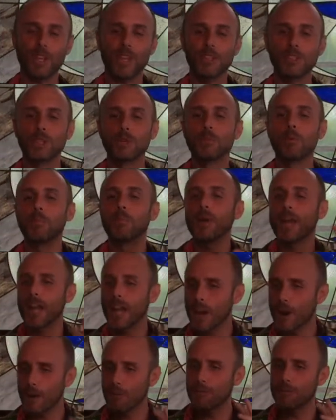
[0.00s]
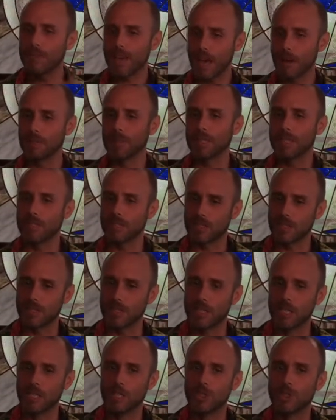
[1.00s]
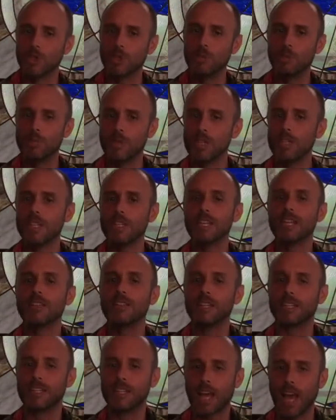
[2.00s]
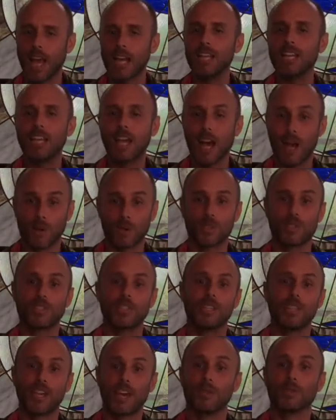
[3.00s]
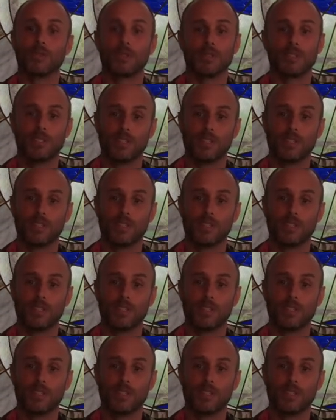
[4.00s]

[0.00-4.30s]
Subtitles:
to prepare families to be in the tiny house together